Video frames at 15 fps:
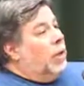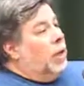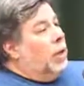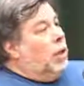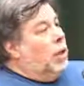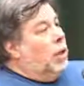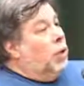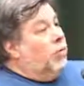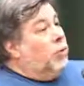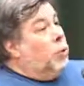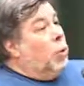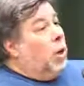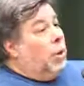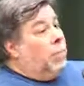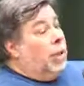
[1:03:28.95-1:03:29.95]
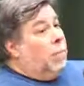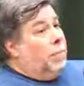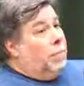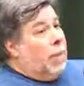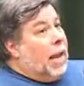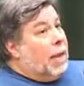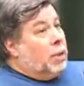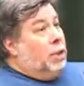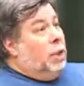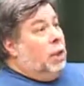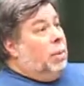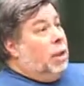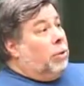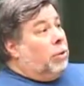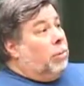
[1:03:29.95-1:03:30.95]
And you know, if you want to be passionate
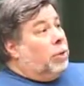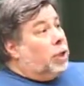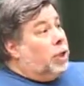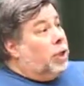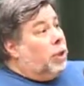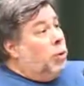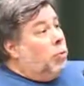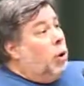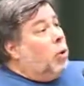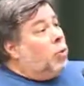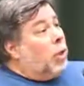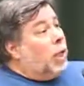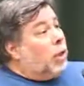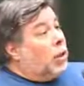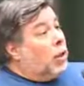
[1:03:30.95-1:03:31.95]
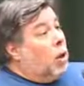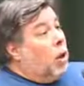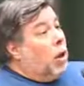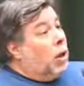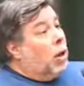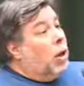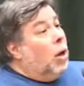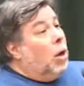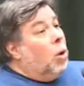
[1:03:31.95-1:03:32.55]
about the machine you own, like a car,